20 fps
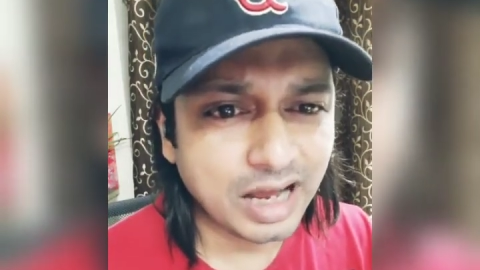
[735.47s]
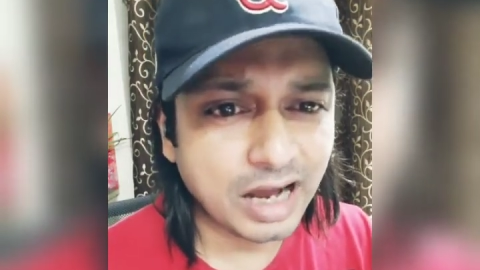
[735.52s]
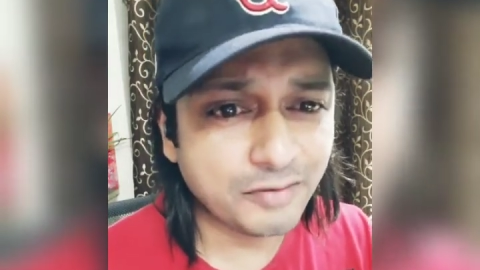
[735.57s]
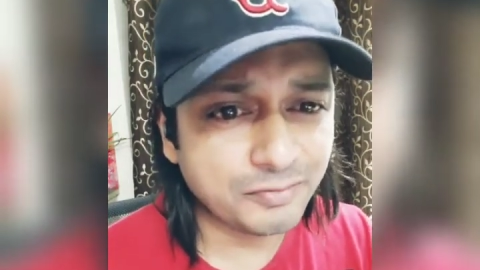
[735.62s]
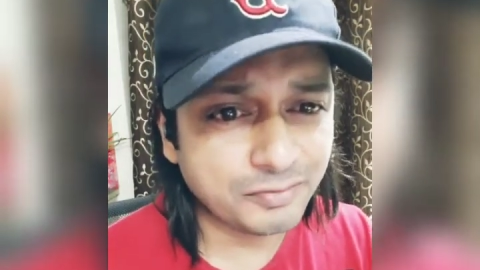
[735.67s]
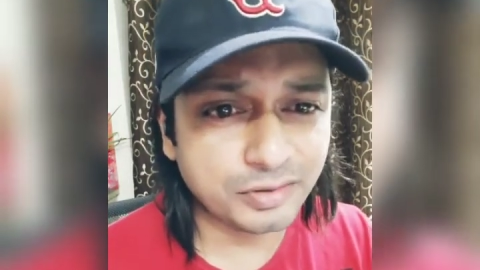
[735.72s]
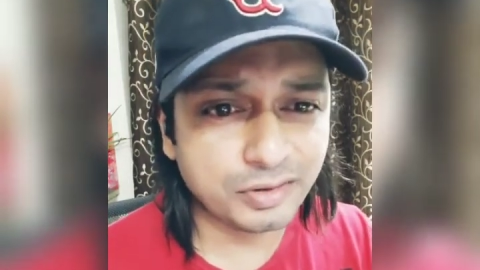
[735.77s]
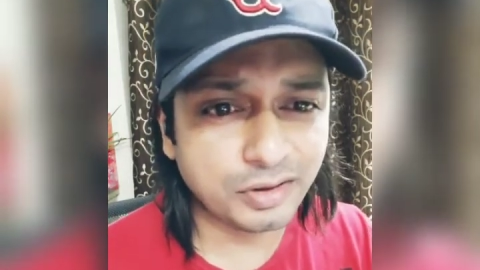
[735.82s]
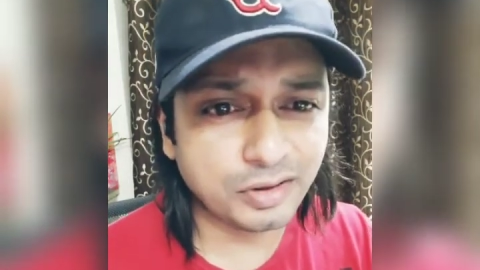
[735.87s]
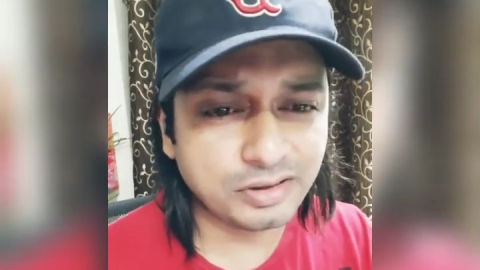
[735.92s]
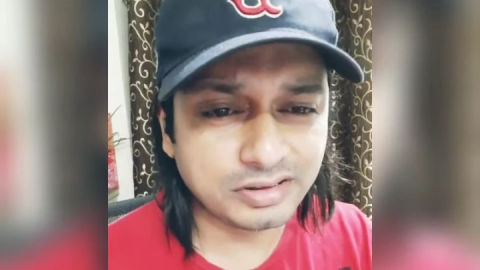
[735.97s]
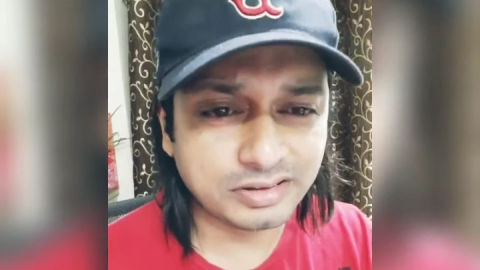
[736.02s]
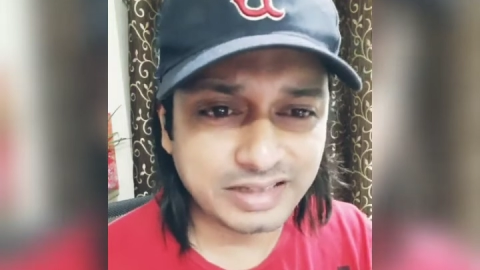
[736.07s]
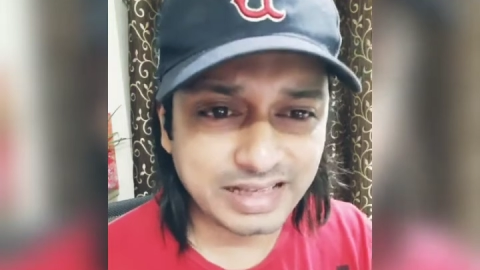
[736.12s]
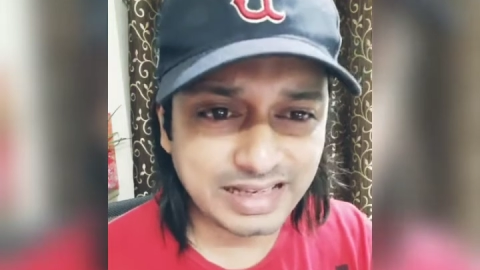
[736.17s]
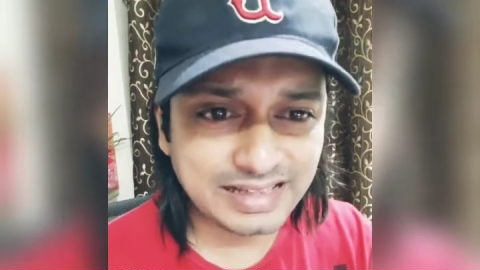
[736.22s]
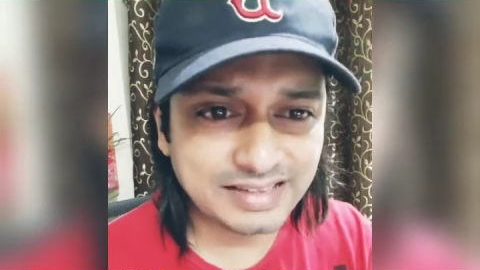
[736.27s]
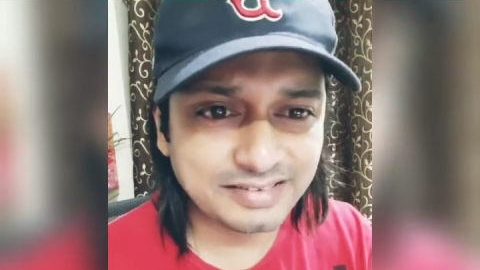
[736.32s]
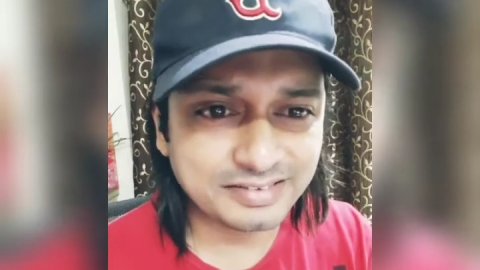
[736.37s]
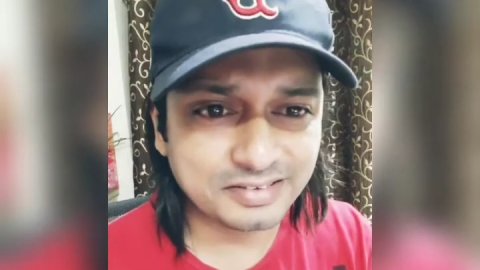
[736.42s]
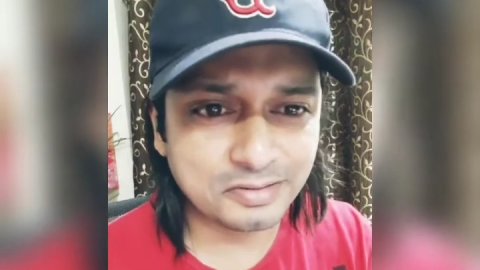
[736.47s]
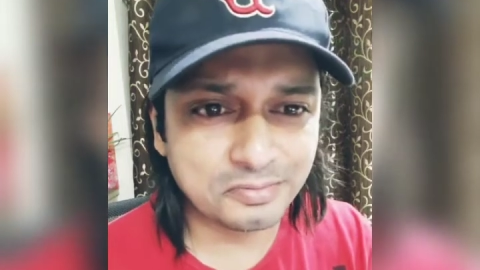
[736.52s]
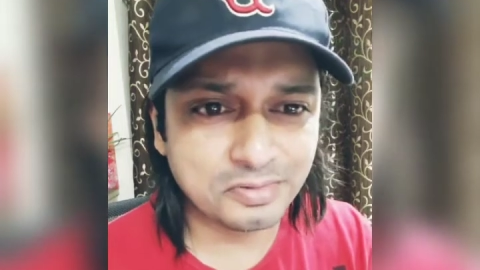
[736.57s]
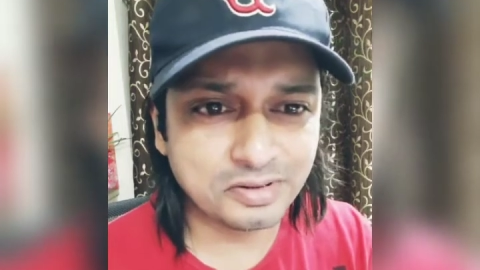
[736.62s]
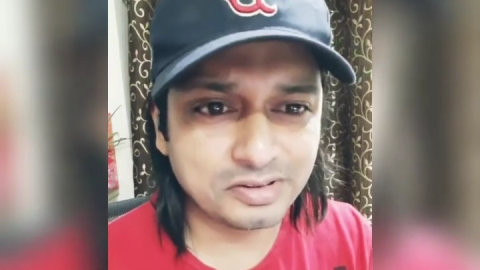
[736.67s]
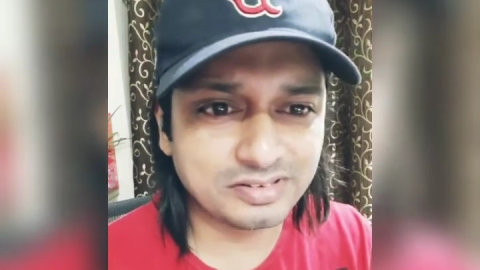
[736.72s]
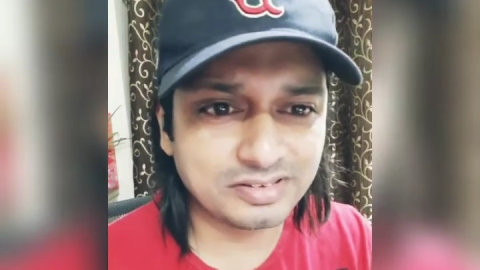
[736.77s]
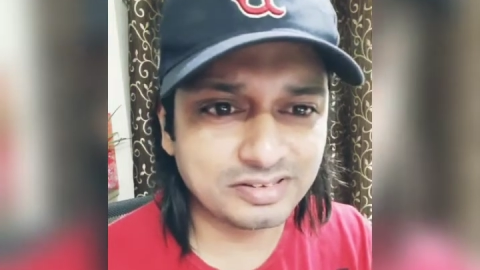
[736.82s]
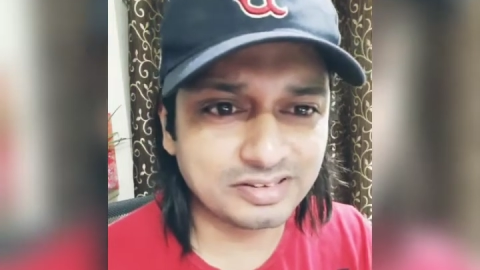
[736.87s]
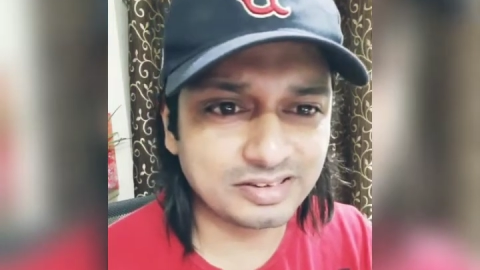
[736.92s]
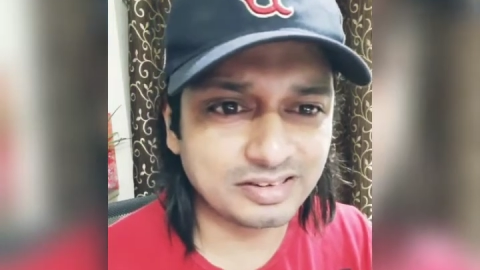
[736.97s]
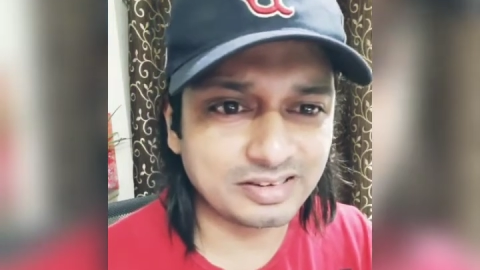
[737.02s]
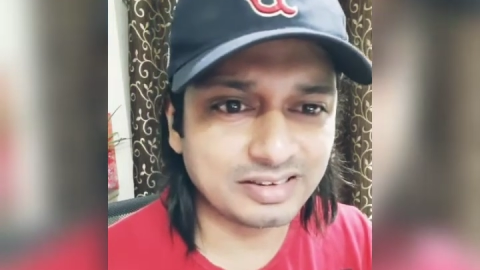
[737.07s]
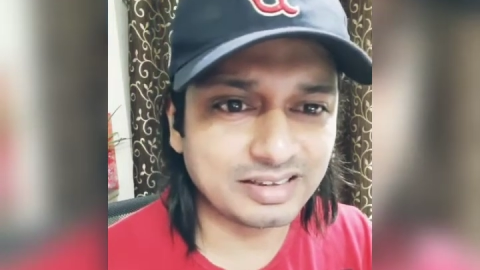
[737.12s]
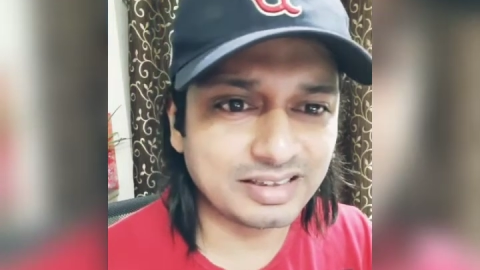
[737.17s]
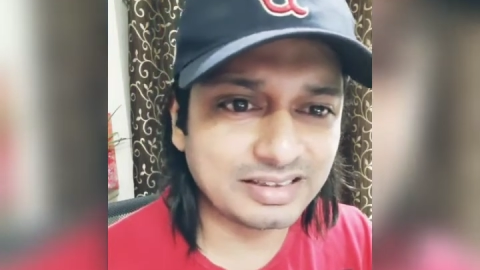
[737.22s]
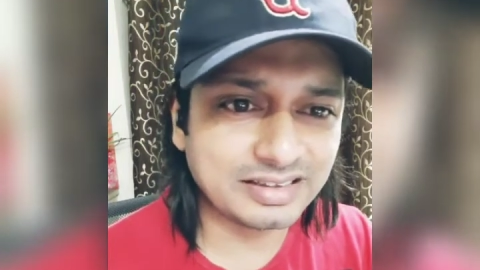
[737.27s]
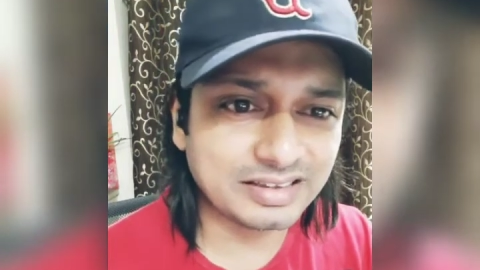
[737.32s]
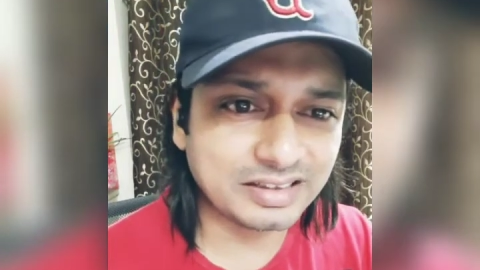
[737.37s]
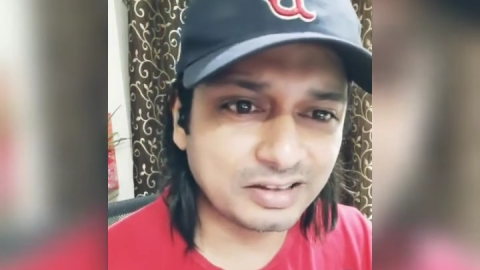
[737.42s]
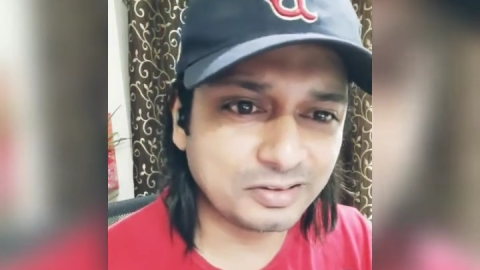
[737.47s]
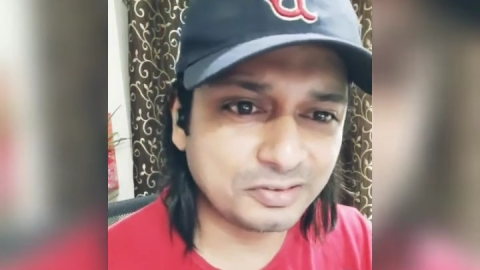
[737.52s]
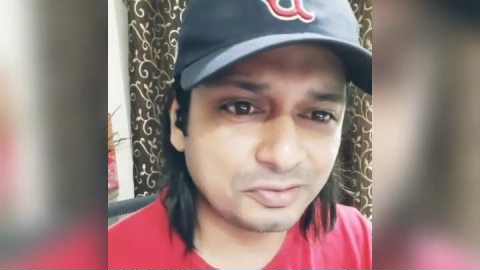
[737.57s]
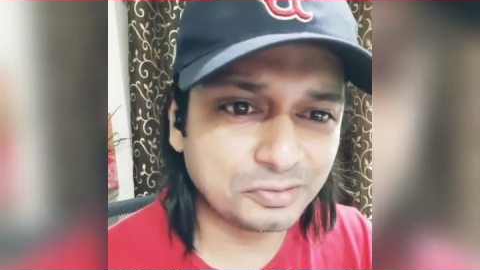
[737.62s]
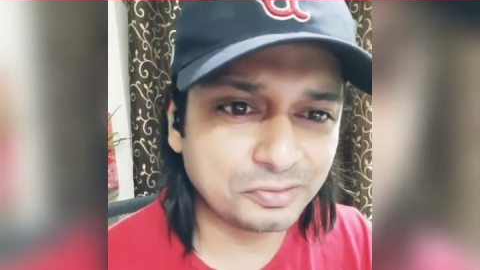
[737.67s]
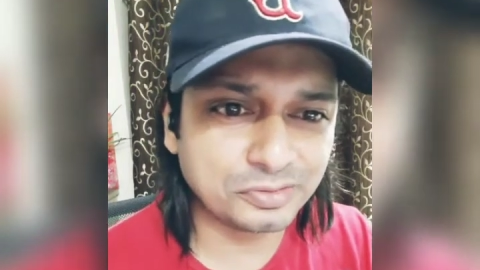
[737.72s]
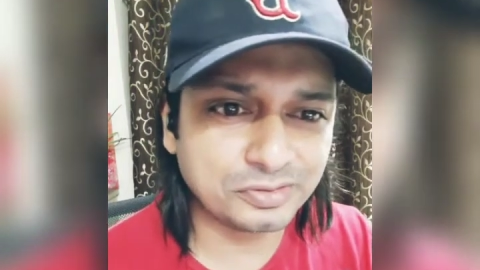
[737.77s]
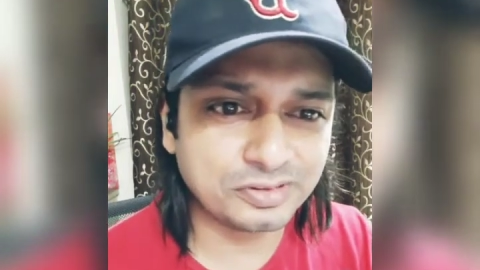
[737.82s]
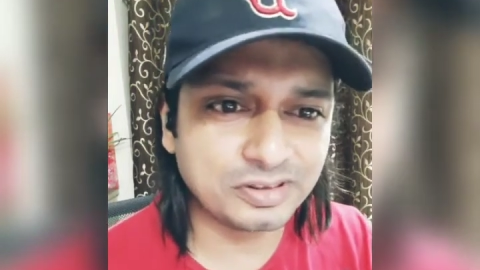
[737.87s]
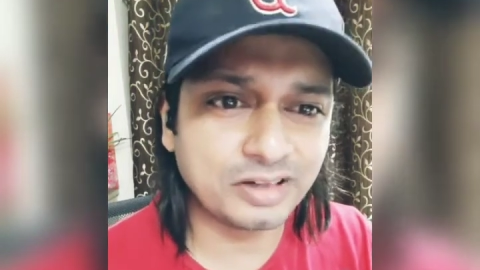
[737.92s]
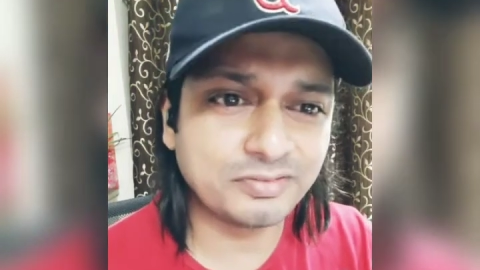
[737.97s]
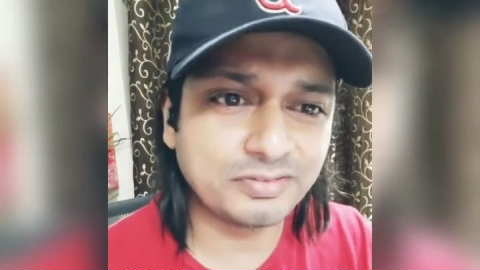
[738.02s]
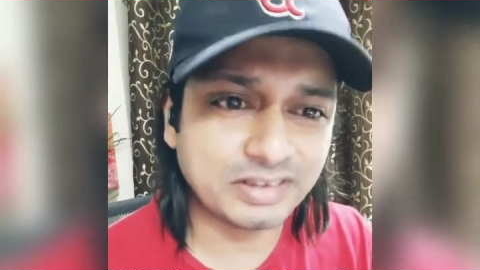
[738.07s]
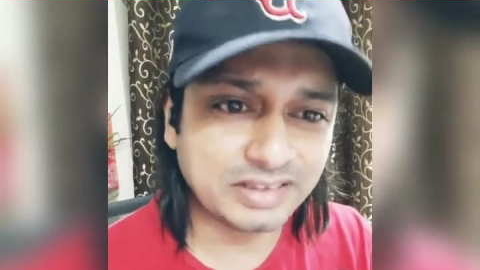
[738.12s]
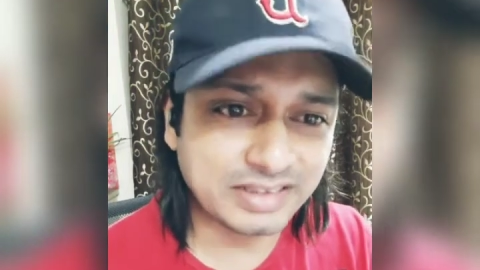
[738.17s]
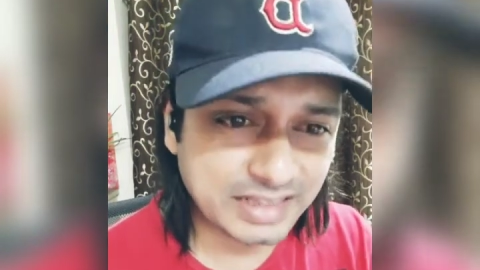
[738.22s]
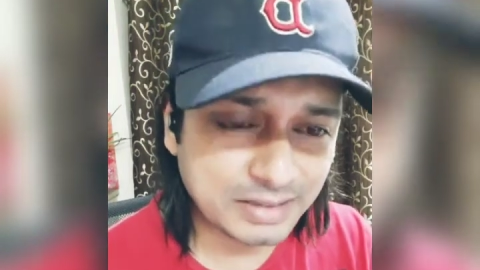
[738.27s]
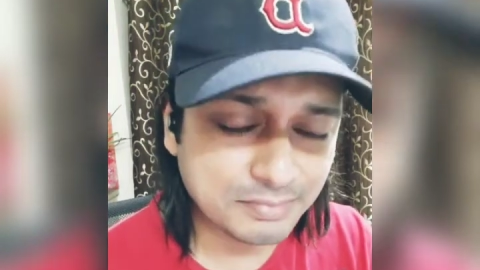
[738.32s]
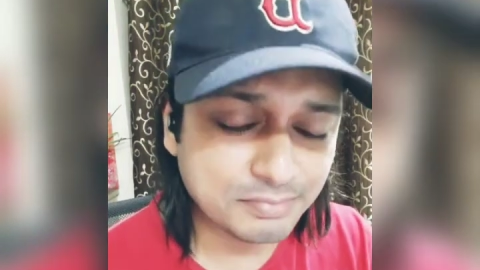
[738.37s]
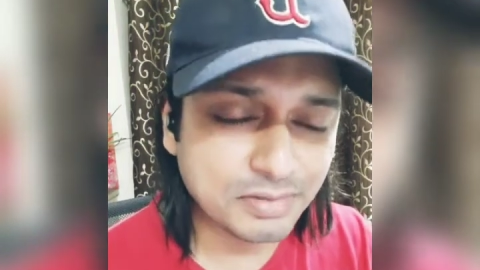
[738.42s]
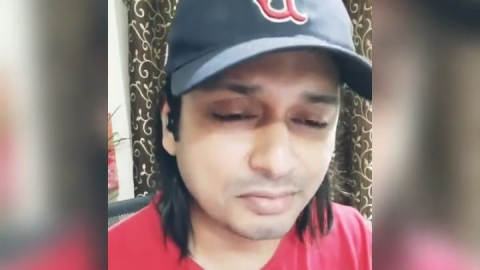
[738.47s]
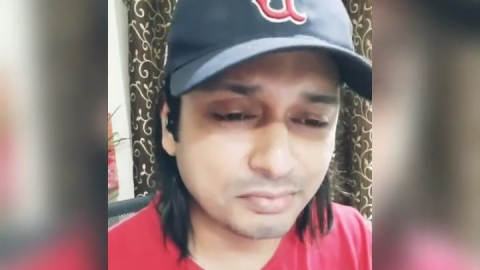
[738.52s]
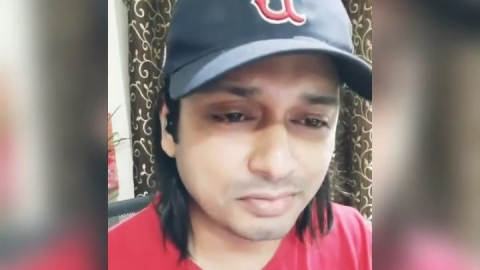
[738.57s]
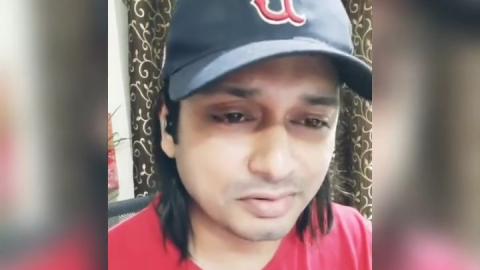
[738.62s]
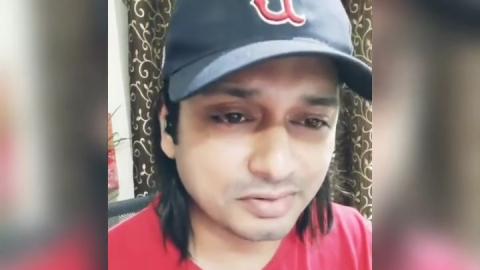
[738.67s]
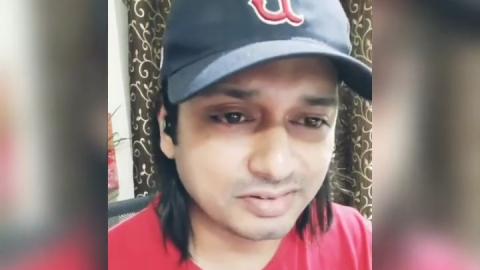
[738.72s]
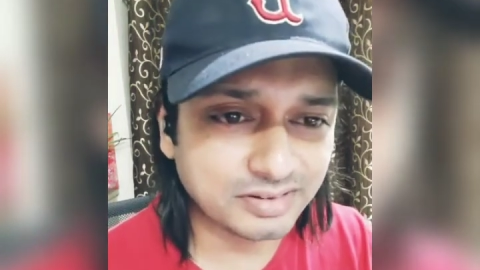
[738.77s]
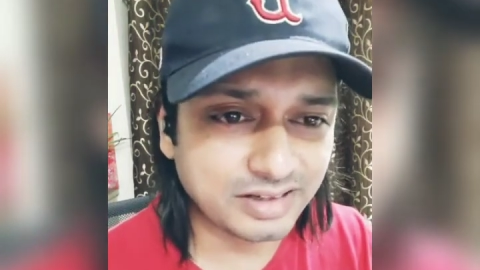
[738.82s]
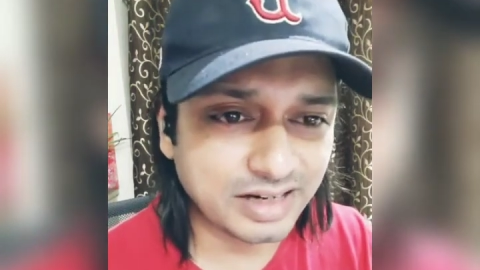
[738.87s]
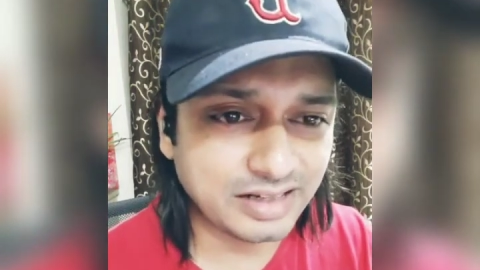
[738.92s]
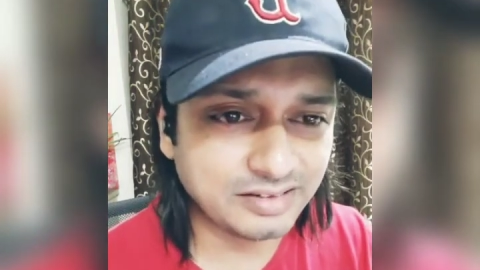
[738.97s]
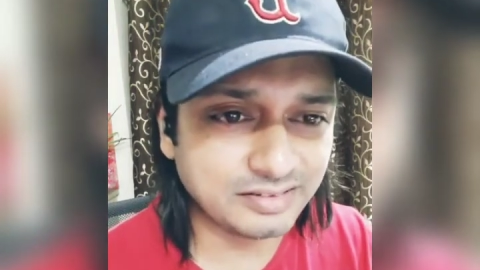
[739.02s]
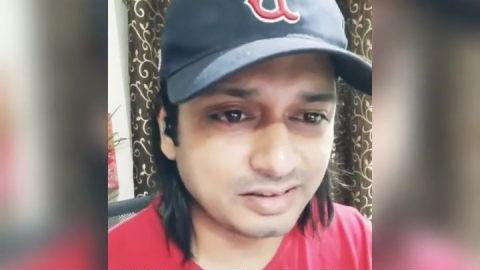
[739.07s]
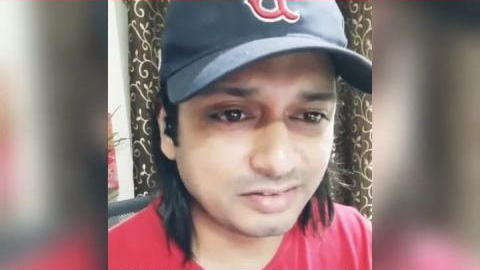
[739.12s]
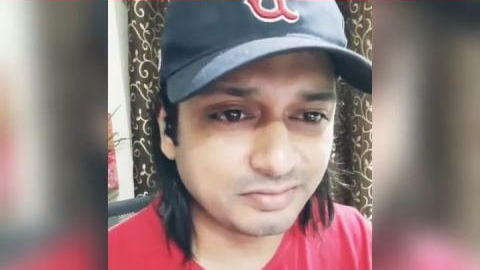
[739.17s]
After all, the daily scrum is in there to serve the team members, right?